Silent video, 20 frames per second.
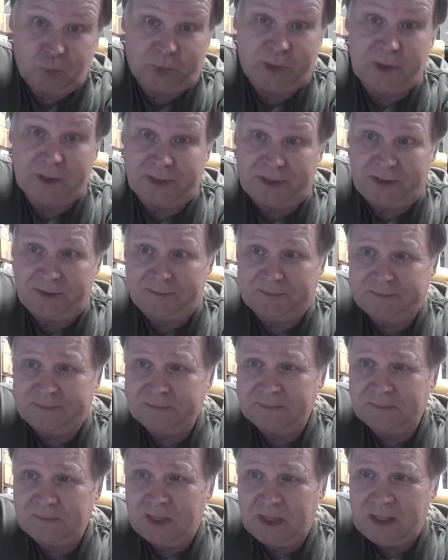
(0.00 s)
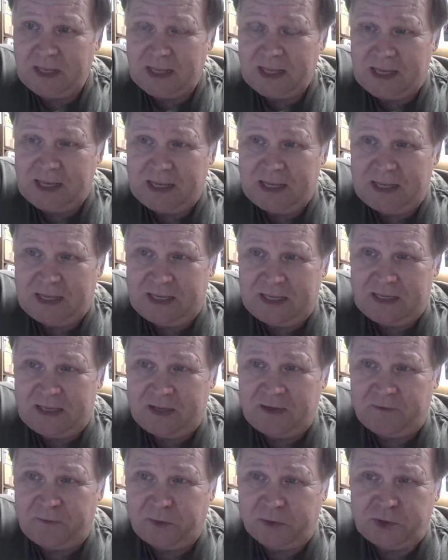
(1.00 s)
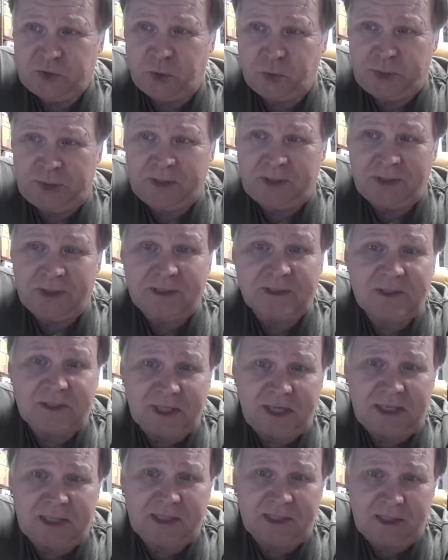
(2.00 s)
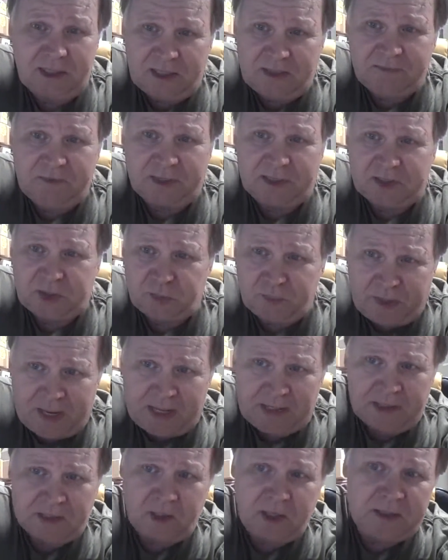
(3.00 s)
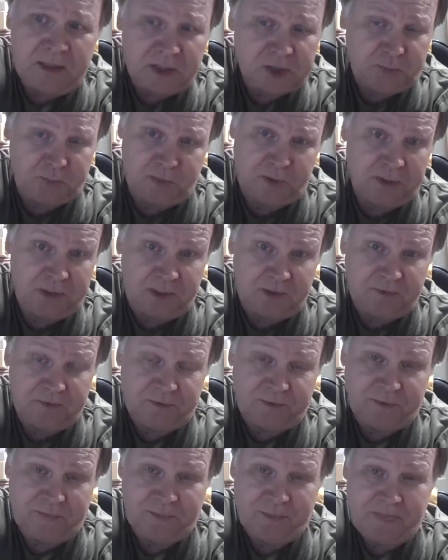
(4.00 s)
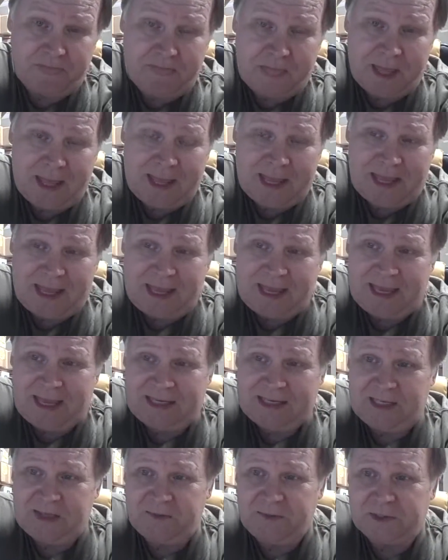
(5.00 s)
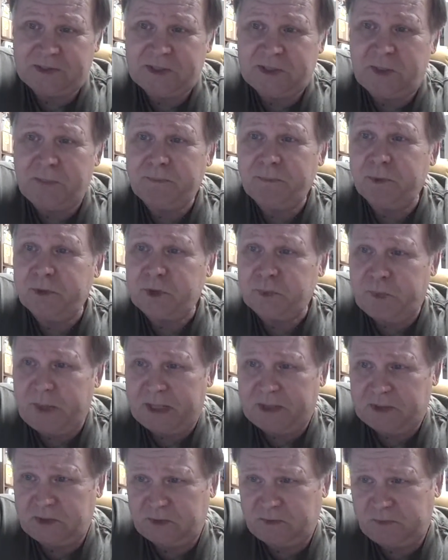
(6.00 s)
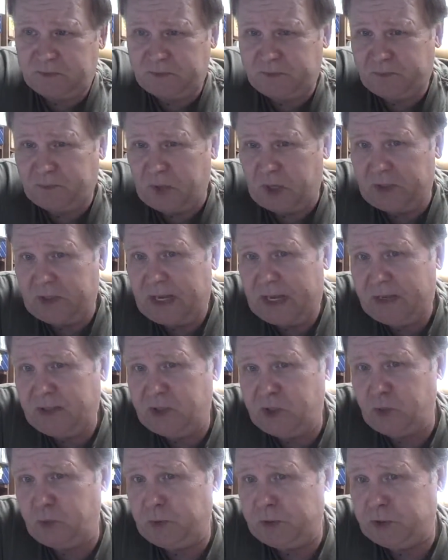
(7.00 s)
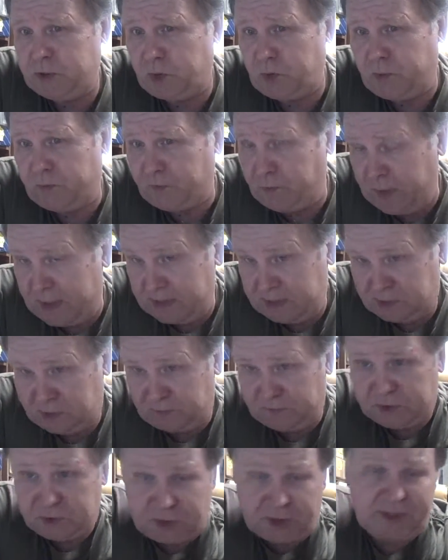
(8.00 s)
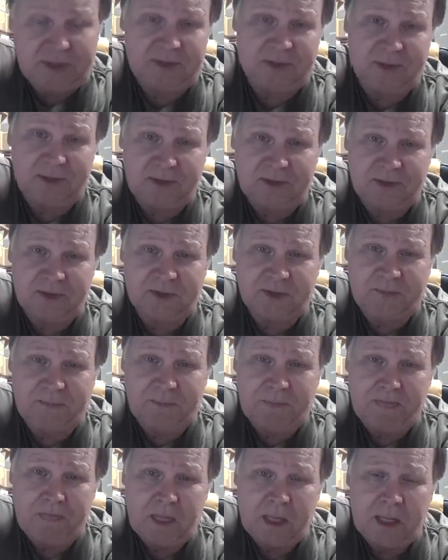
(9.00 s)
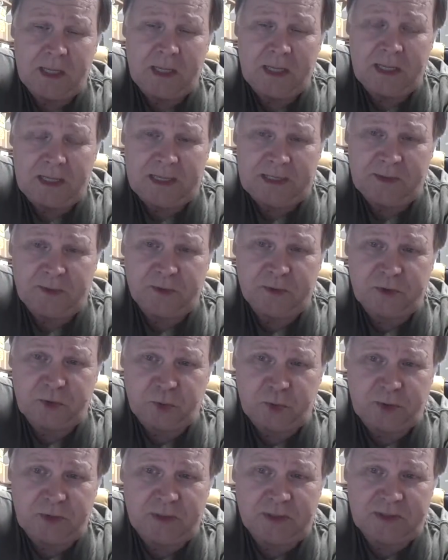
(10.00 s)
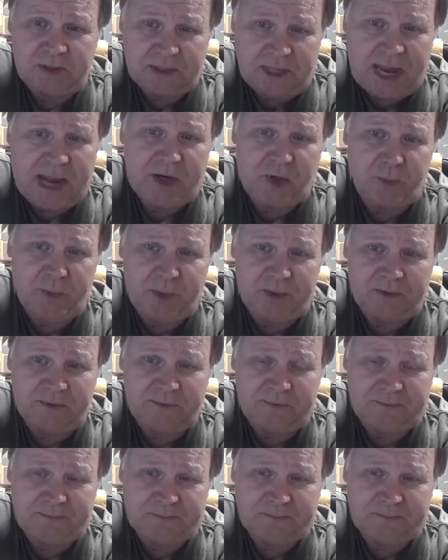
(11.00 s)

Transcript: Really. 1 Corinthians 10 and 11 expanded on this belief and give us some perspective on how the original friends of Jesus understood this sacrament.